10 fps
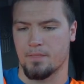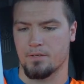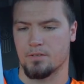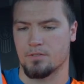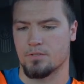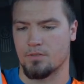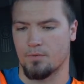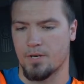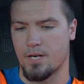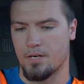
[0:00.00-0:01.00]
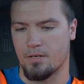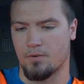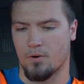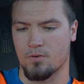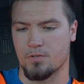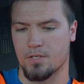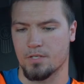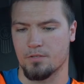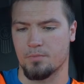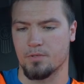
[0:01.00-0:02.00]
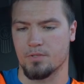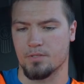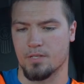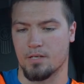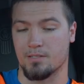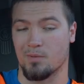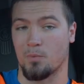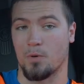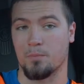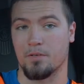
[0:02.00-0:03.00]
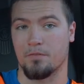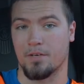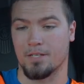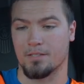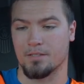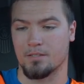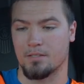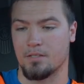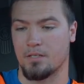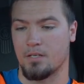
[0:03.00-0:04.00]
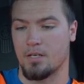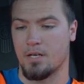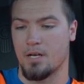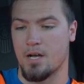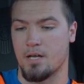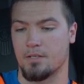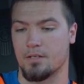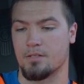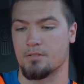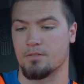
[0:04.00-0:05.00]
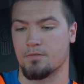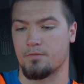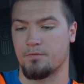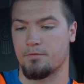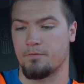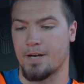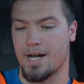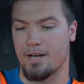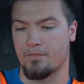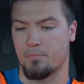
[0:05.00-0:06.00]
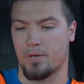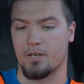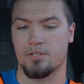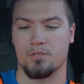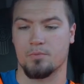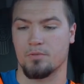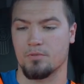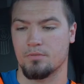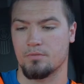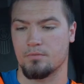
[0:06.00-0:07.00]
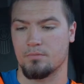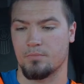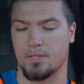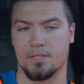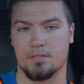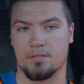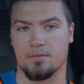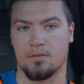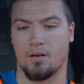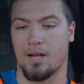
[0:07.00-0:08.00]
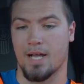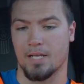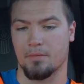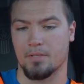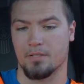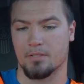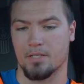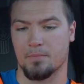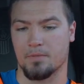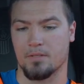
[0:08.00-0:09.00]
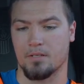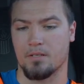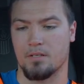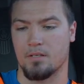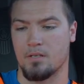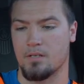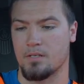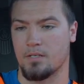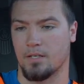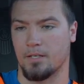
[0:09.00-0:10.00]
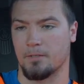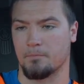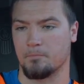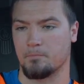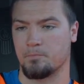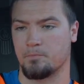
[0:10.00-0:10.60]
there's three grocery distribution centers that won't be affected, and there's five perishable places that are not going to be accepted. Um,